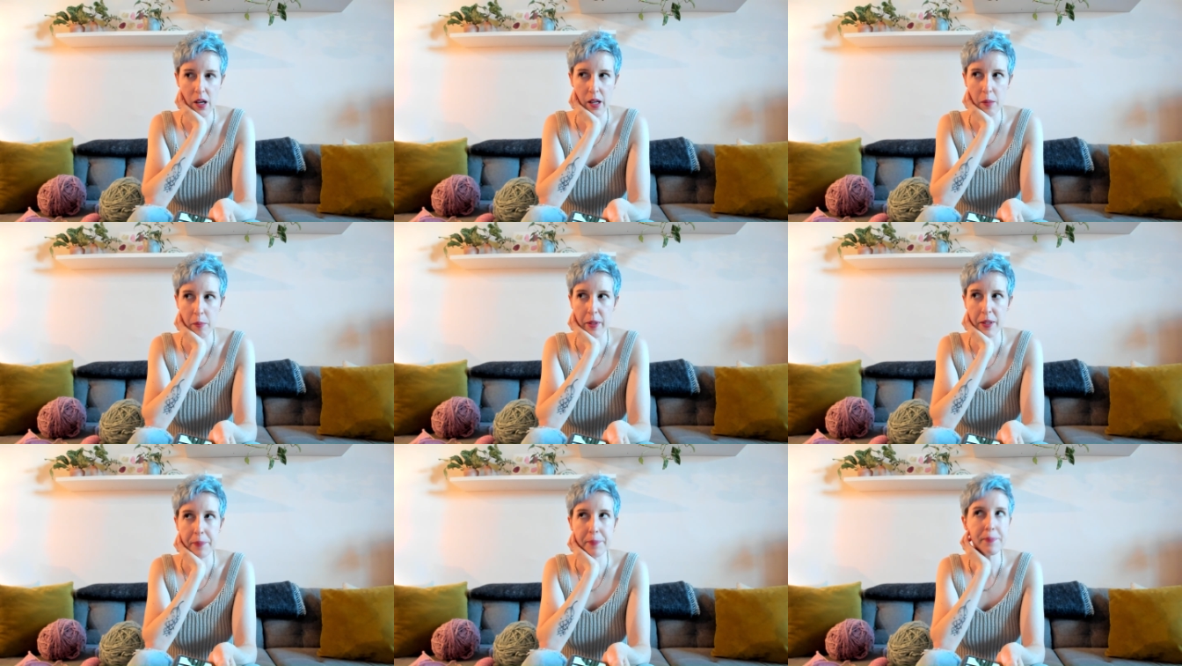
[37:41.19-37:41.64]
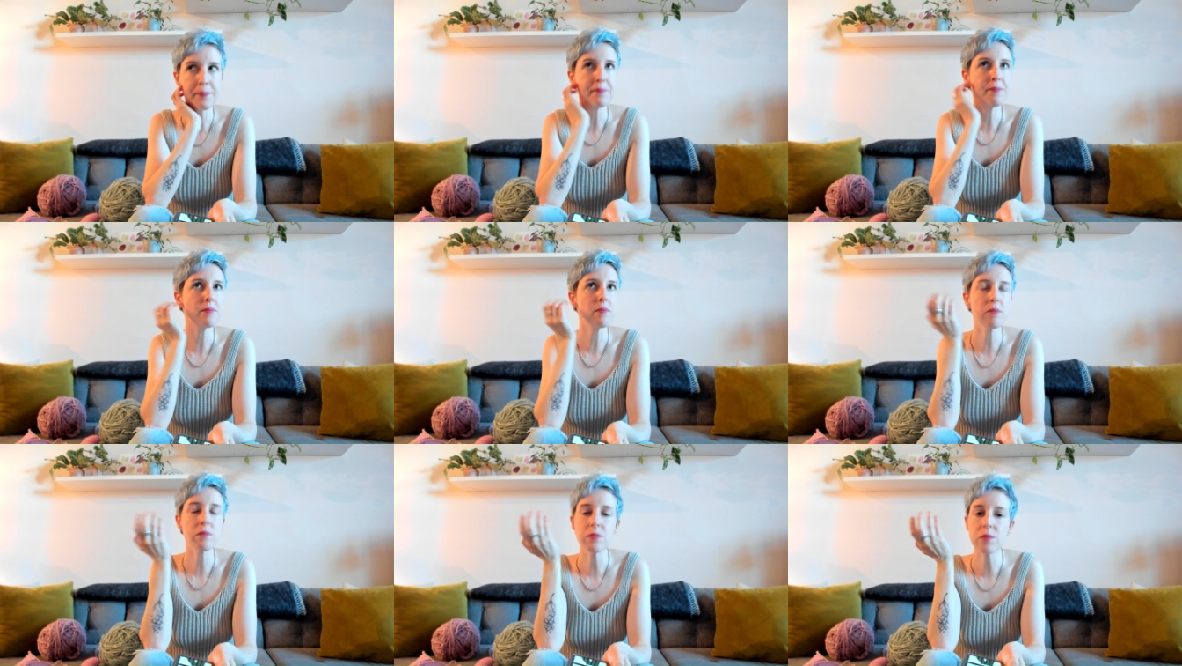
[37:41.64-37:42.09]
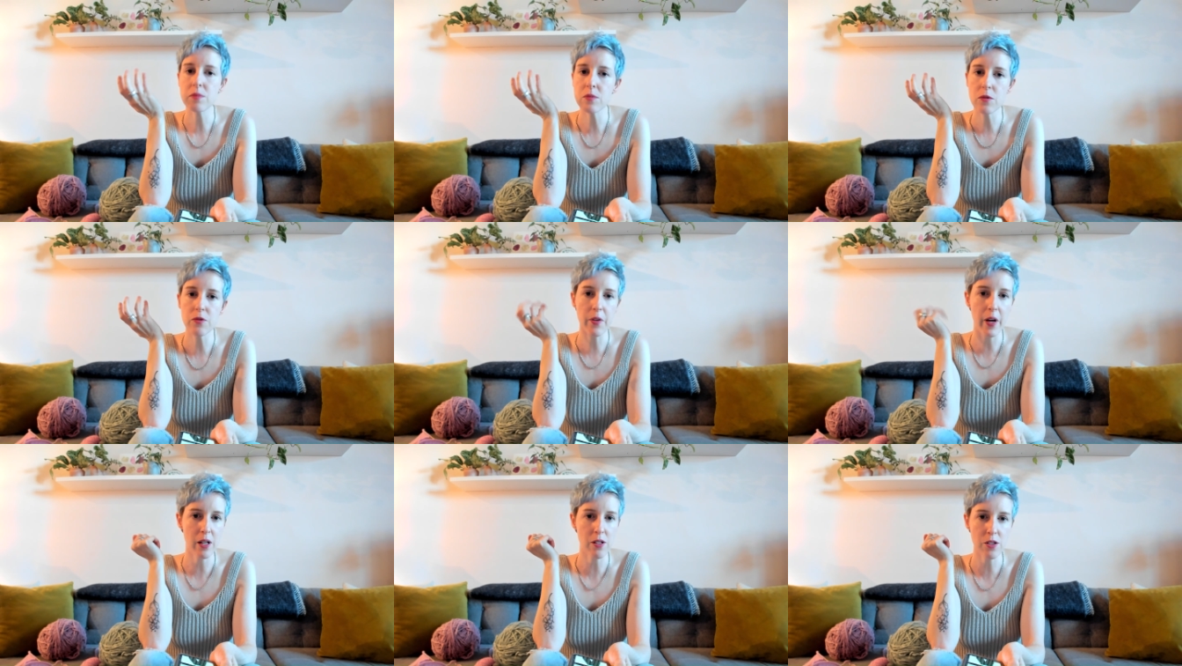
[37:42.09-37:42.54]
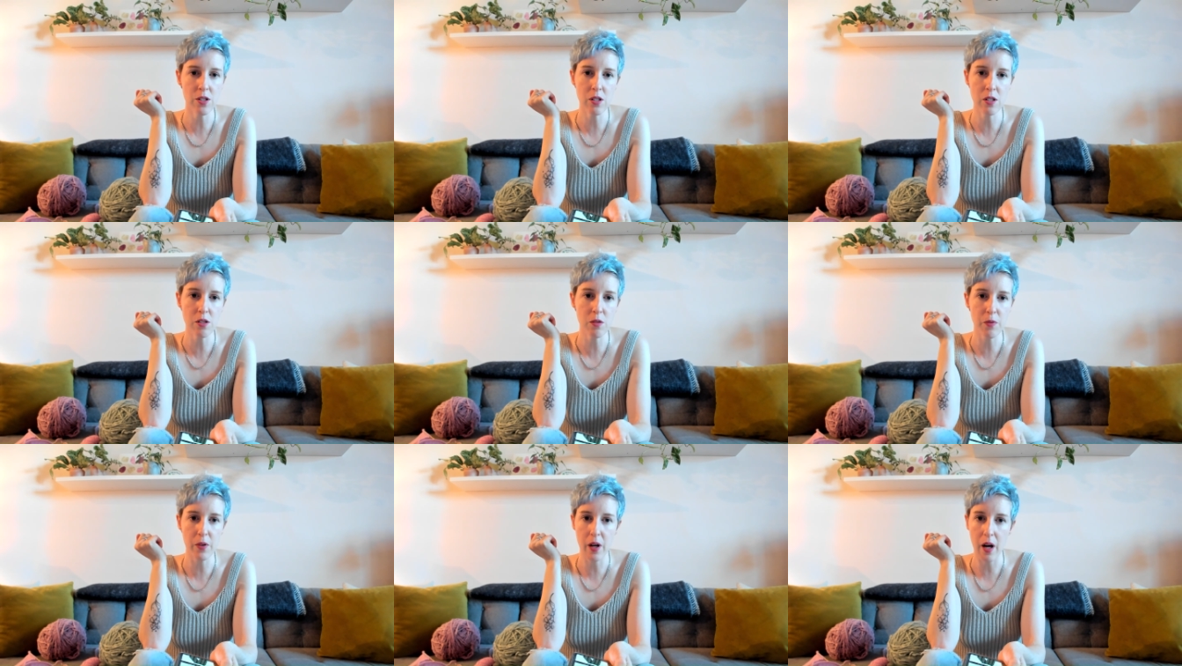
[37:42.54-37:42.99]
I mean, fashion
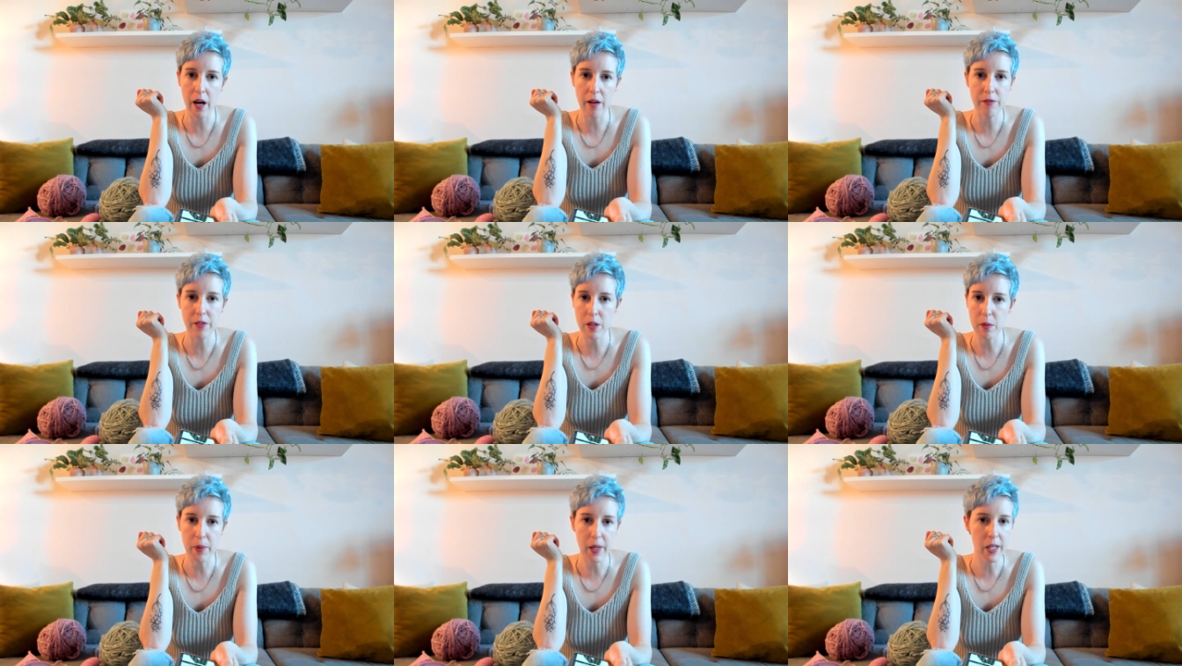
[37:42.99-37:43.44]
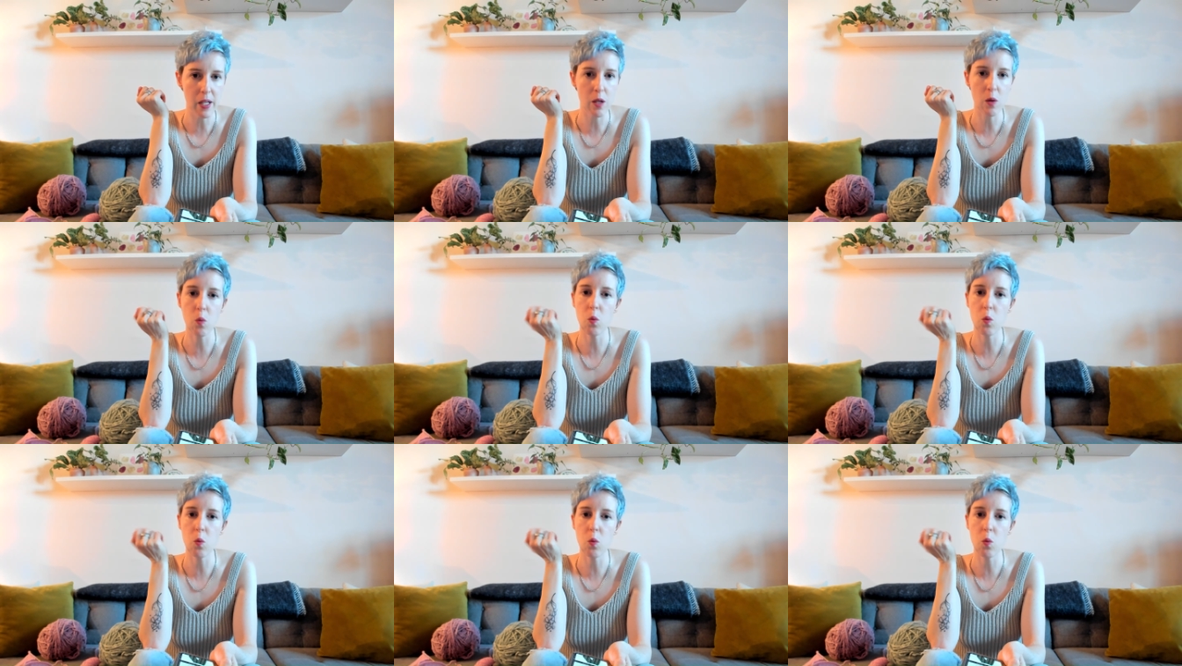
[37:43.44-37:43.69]
is for everybody.